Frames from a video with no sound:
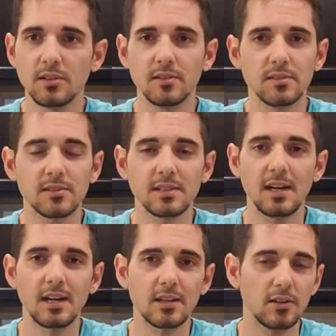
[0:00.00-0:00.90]
either the
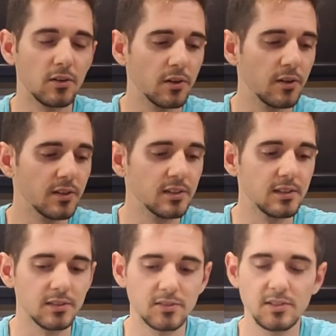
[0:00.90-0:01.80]
stock or
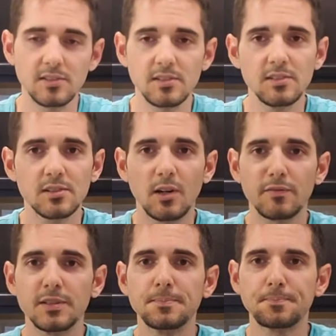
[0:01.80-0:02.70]
the CC's
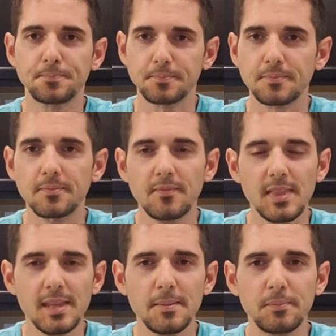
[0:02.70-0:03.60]
coffee,
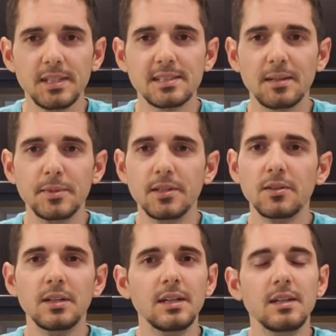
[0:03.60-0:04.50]
please let me
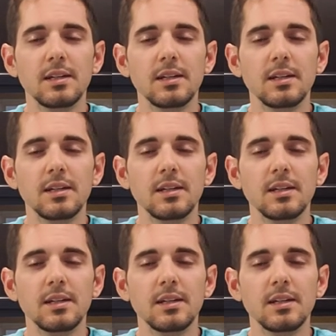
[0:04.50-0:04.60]
know.